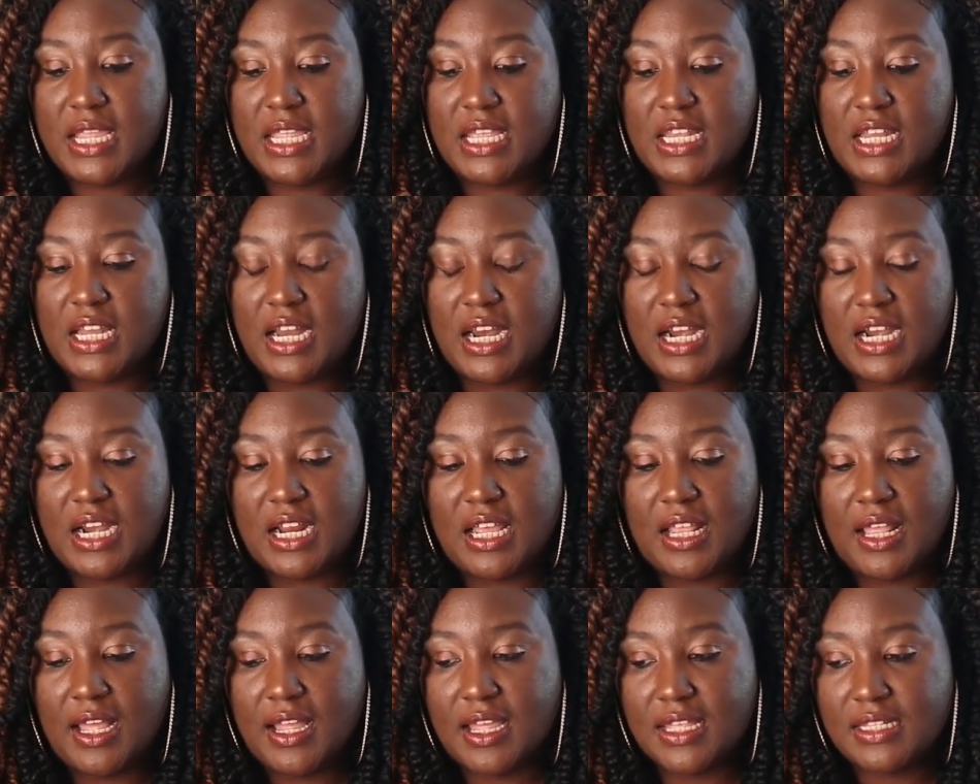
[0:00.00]
And
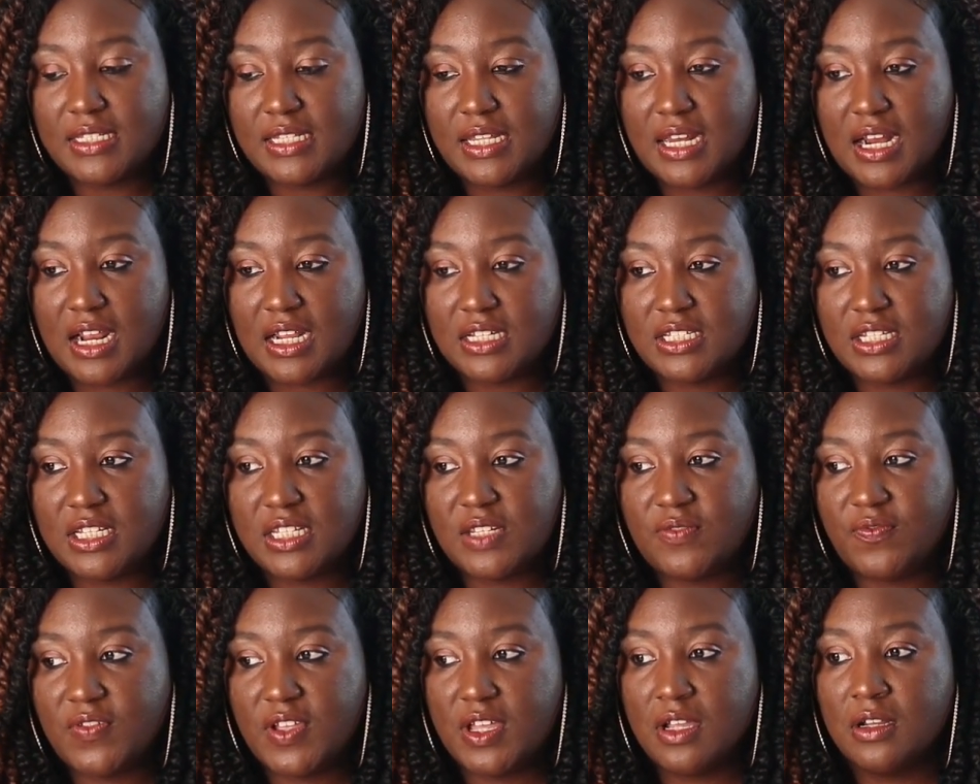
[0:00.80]
like I said, I
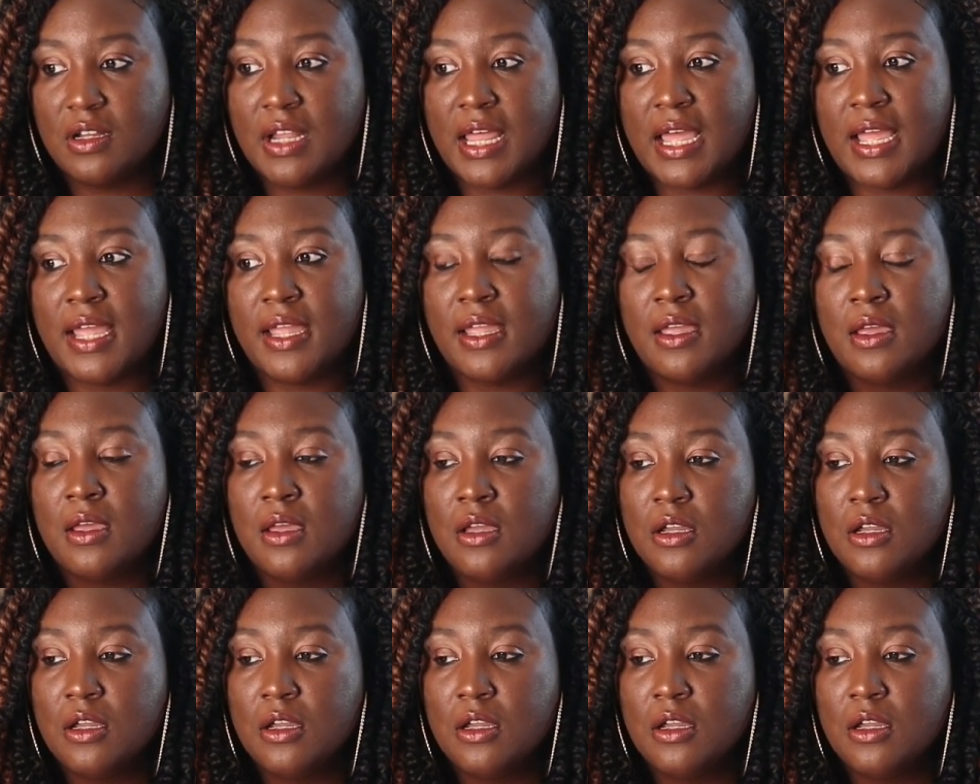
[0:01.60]
just feel like